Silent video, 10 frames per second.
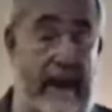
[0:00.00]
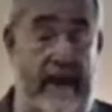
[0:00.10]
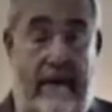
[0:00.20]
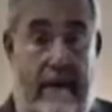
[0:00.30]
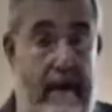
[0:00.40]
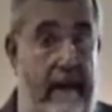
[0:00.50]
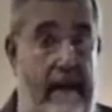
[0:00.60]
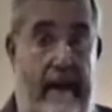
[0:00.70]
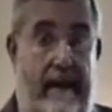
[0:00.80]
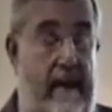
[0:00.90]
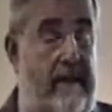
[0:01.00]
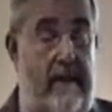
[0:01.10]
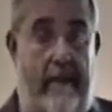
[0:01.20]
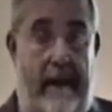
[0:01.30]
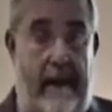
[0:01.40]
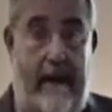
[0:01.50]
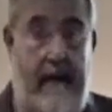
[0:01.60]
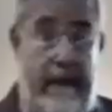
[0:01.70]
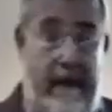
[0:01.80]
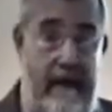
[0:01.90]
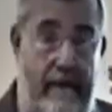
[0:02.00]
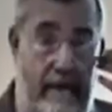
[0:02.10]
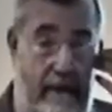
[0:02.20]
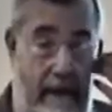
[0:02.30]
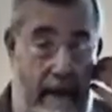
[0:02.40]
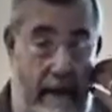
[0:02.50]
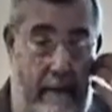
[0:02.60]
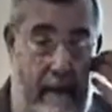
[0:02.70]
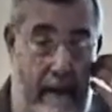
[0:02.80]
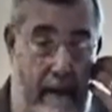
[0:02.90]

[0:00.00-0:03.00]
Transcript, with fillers: That's doesn't make a damn bit of difference to them.